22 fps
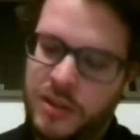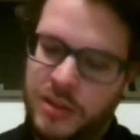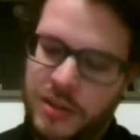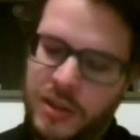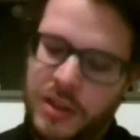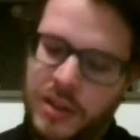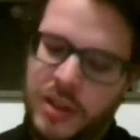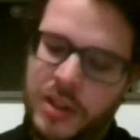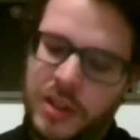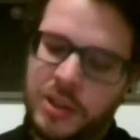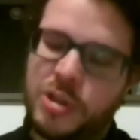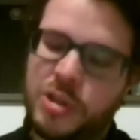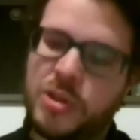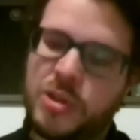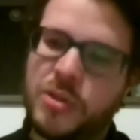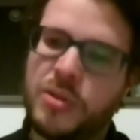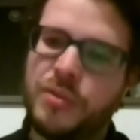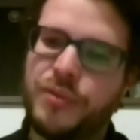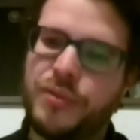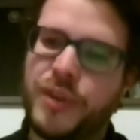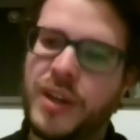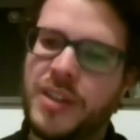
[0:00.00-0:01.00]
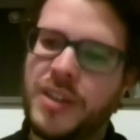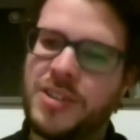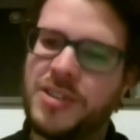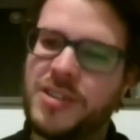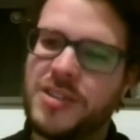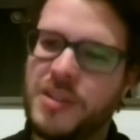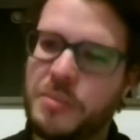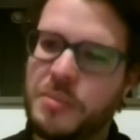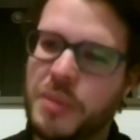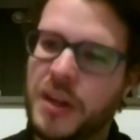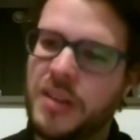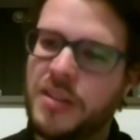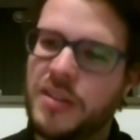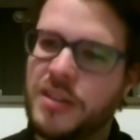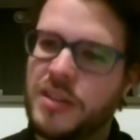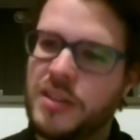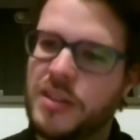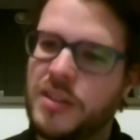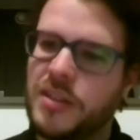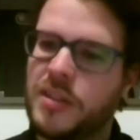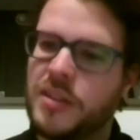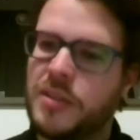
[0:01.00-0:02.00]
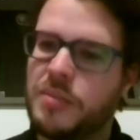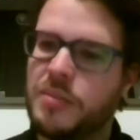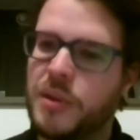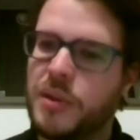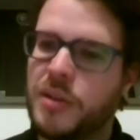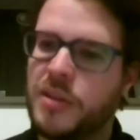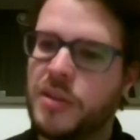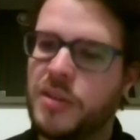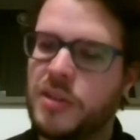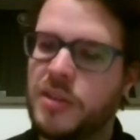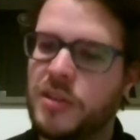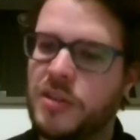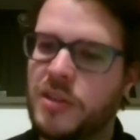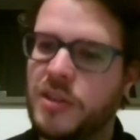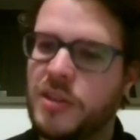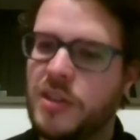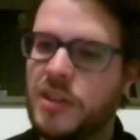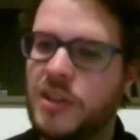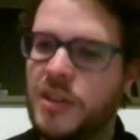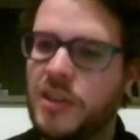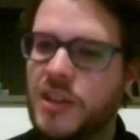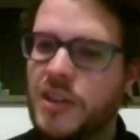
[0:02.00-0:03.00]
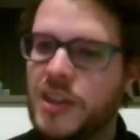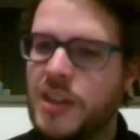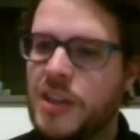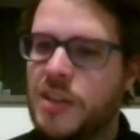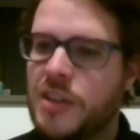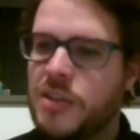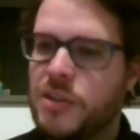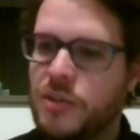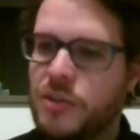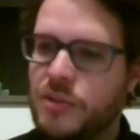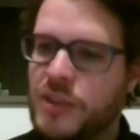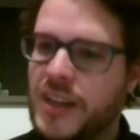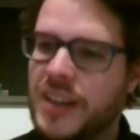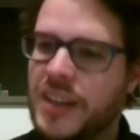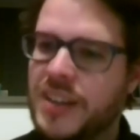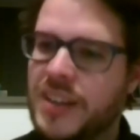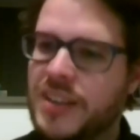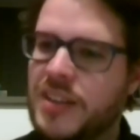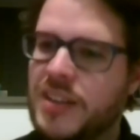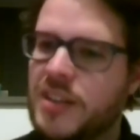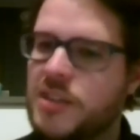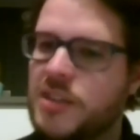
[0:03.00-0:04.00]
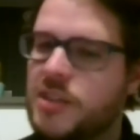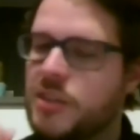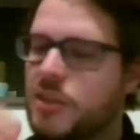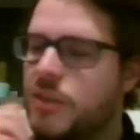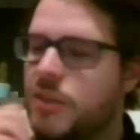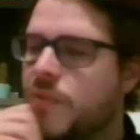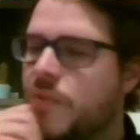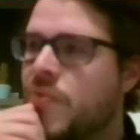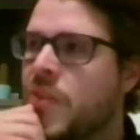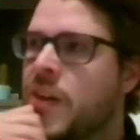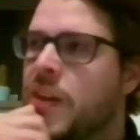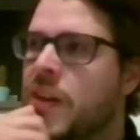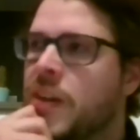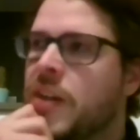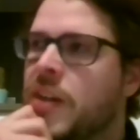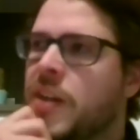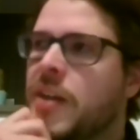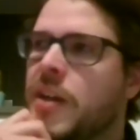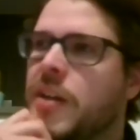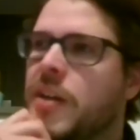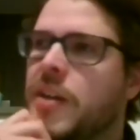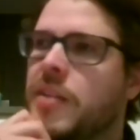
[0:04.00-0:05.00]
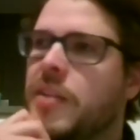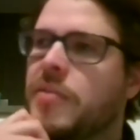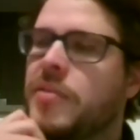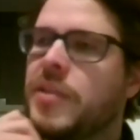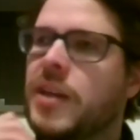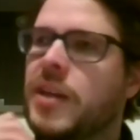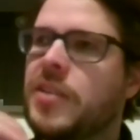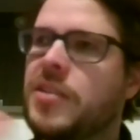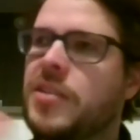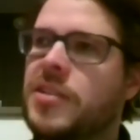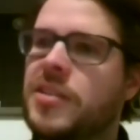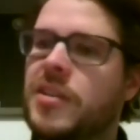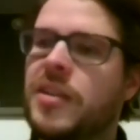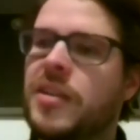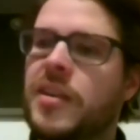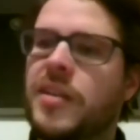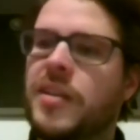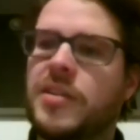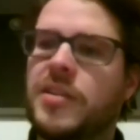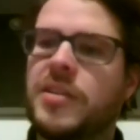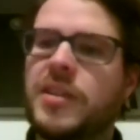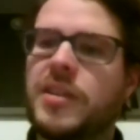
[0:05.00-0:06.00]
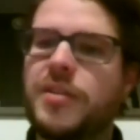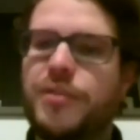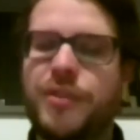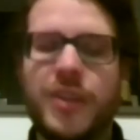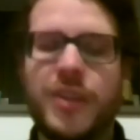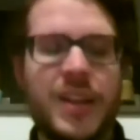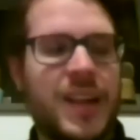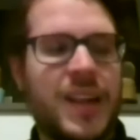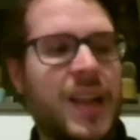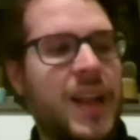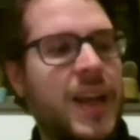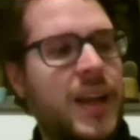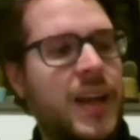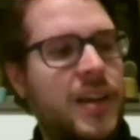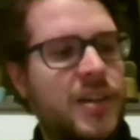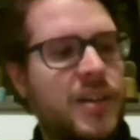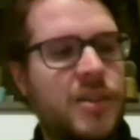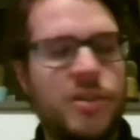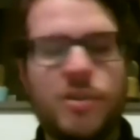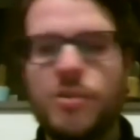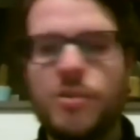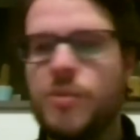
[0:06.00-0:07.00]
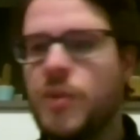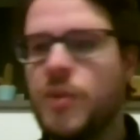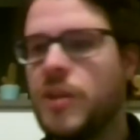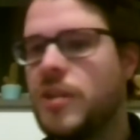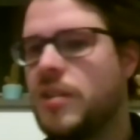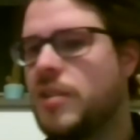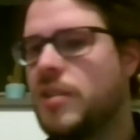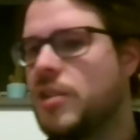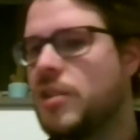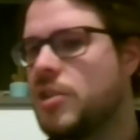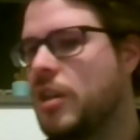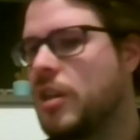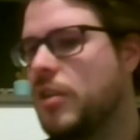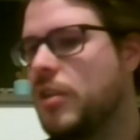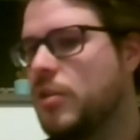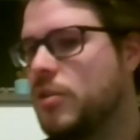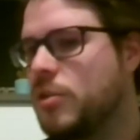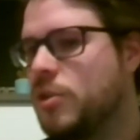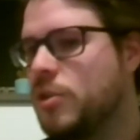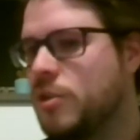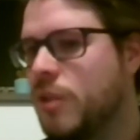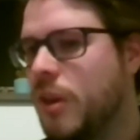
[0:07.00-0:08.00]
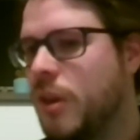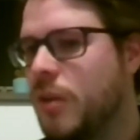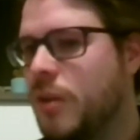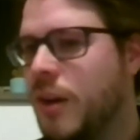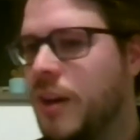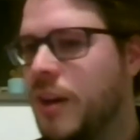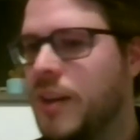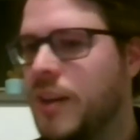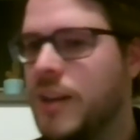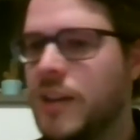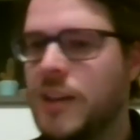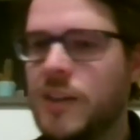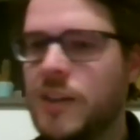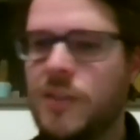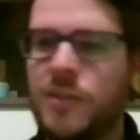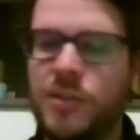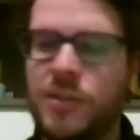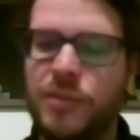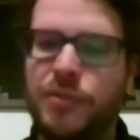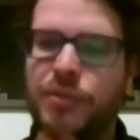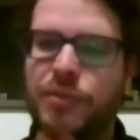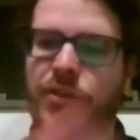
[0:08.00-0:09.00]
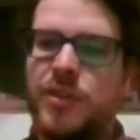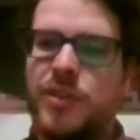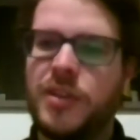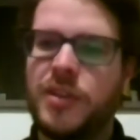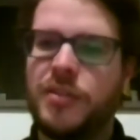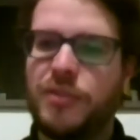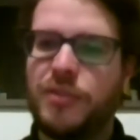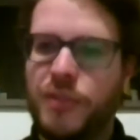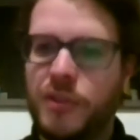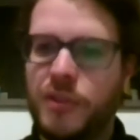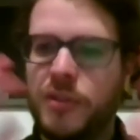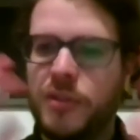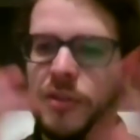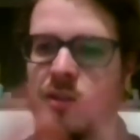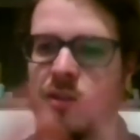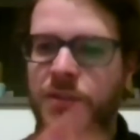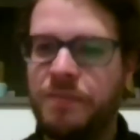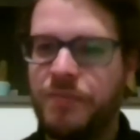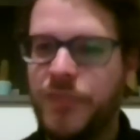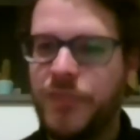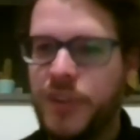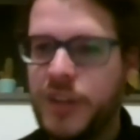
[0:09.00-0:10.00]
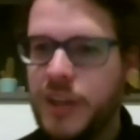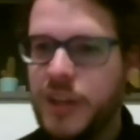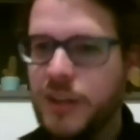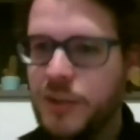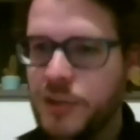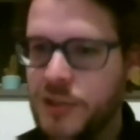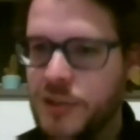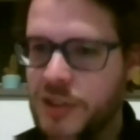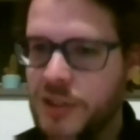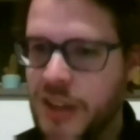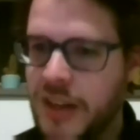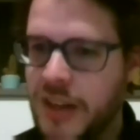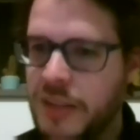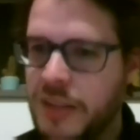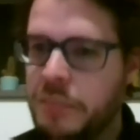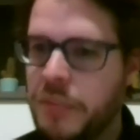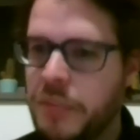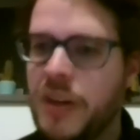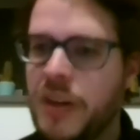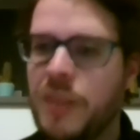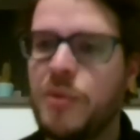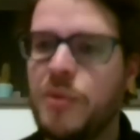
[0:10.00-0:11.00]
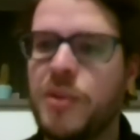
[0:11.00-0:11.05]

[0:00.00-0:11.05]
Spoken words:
ensure financial stability and monetary sovereignty. So there's different layers to what the digital euro should look like. And I don't know if you cannot sleep, I would